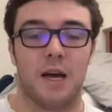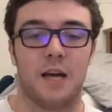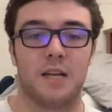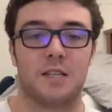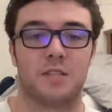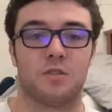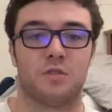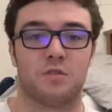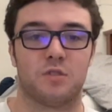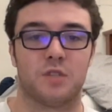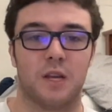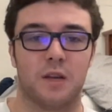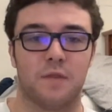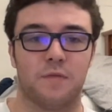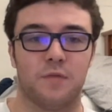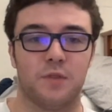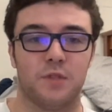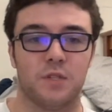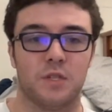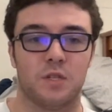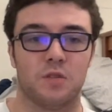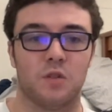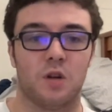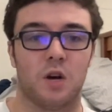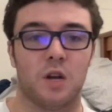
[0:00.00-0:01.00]
as there's
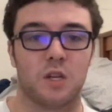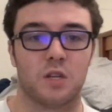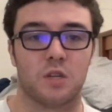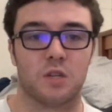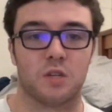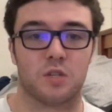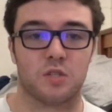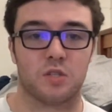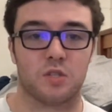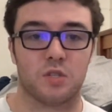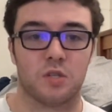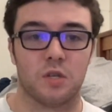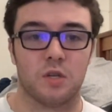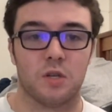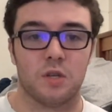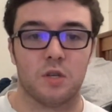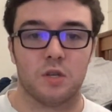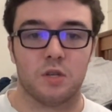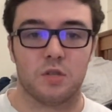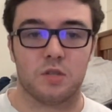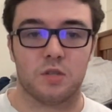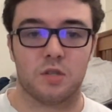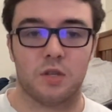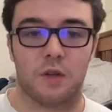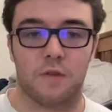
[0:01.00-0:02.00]
thankfully a lot of good
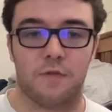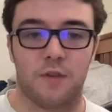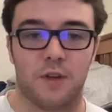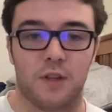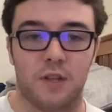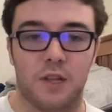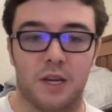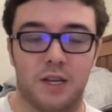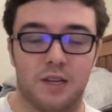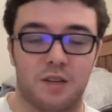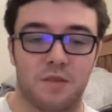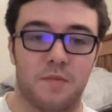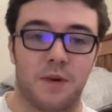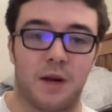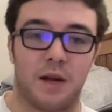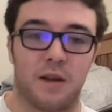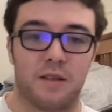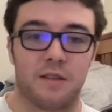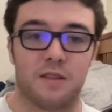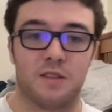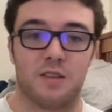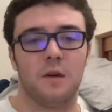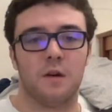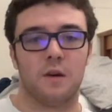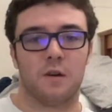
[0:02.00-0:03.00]
stuff I liked about
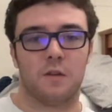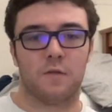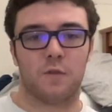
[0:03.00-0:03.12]
it.